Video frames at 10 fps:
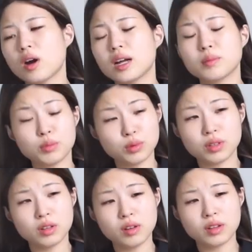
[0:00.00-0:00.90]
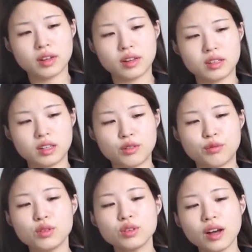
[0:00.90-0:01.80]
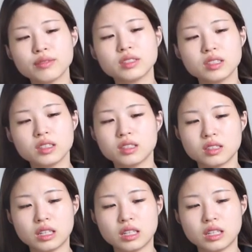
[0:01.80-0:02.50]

So An Bo-hyun, like if you have seen